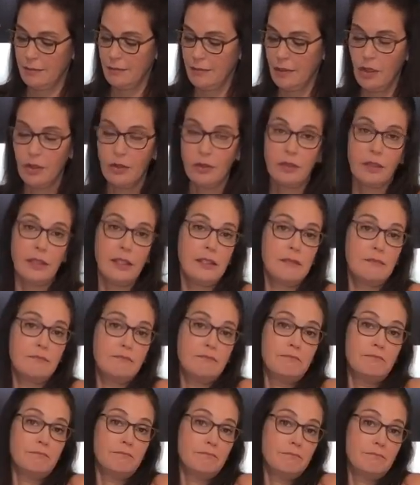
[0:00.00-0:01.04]
Totally.
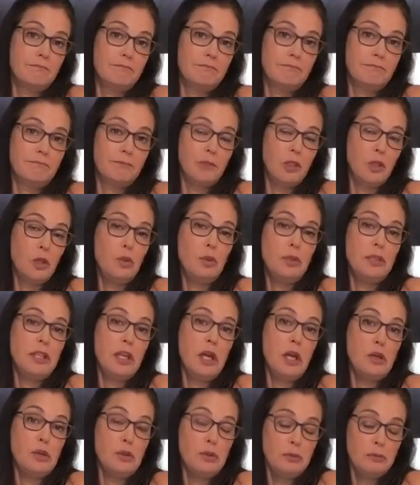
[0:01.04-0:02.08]
Who would
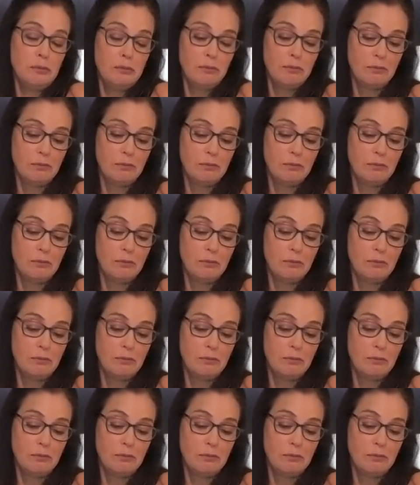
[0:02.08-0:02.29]
know?